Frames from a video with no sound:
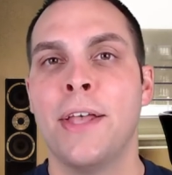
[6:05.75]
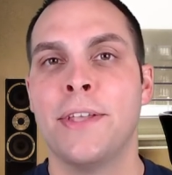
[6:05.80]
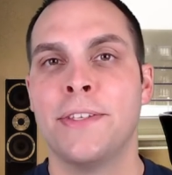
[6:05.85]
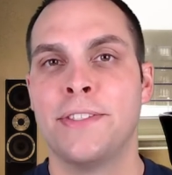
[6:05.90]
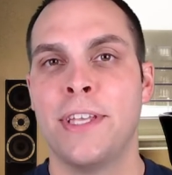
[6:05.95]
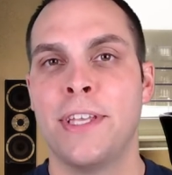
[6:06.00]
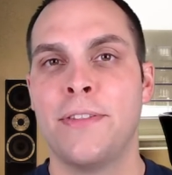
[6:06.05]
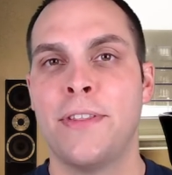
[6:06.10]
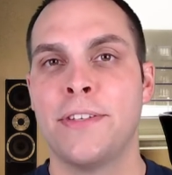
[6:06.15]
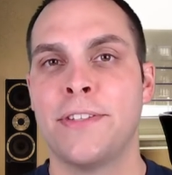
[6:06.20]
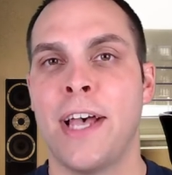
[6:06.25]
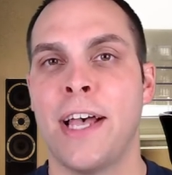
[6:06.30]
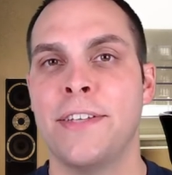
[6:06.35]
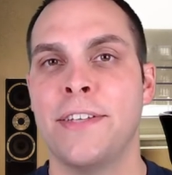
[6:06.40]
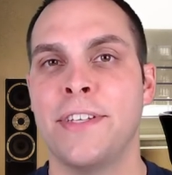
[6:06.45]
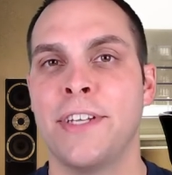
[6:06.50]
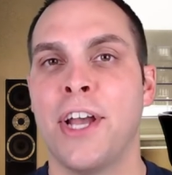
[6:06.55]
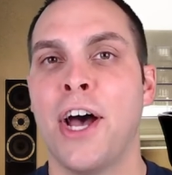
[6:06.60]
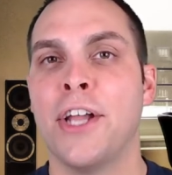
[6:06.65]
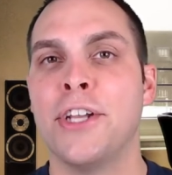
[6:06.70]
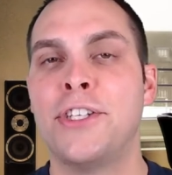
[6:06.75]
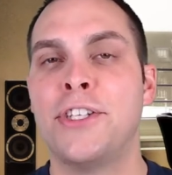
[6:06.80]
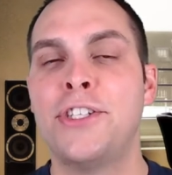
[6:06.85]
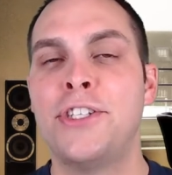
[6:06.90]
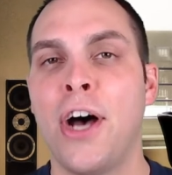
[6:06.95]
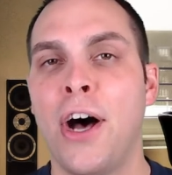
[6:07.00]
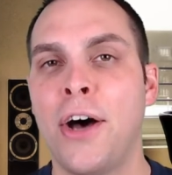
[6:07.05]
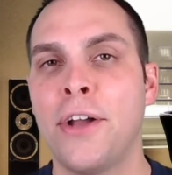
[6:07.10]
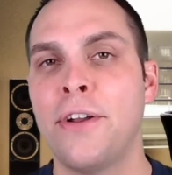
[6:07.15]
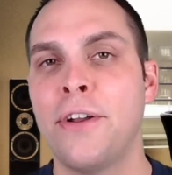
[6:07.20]
synthesizing a
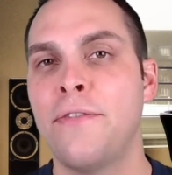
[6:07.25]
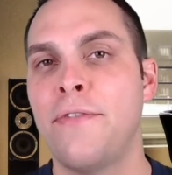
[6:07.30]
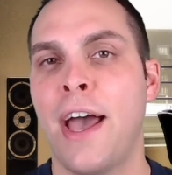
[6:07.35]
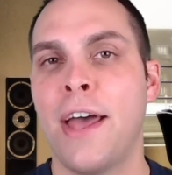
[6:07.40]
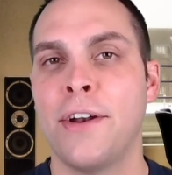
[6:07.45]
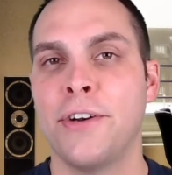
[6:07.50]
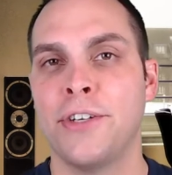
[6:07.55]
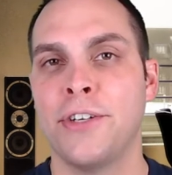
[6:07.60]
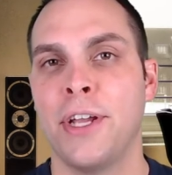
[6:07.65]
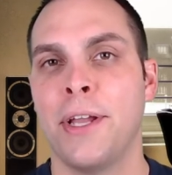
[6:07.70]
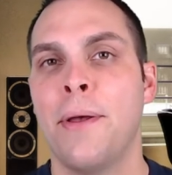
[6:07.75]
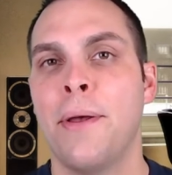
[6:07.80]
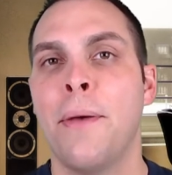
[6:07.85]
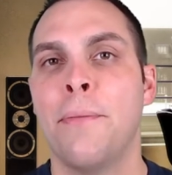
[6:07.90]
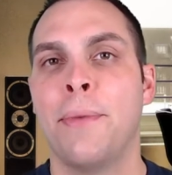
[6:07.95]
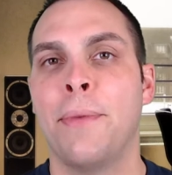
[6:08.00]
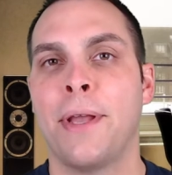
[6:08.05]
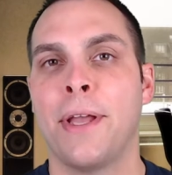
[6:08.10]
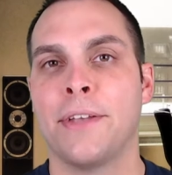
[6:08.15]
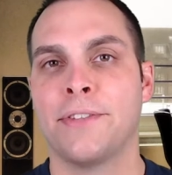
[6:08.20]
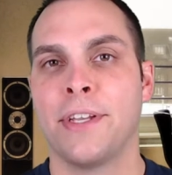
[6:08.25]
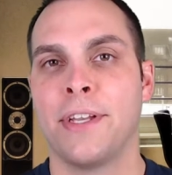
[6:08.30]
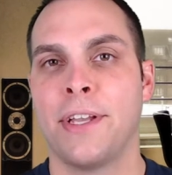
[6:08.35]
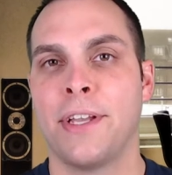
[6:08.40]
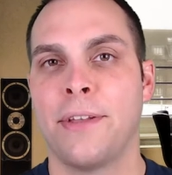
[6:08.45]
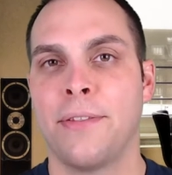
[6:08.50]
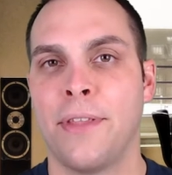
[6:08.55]
ton of energy because